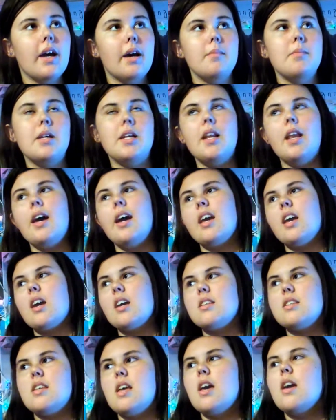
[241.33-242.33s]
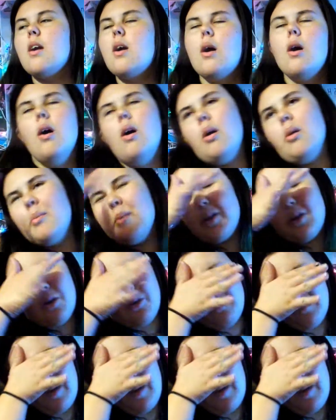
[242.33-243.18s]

I mean, like, I say, oh my god,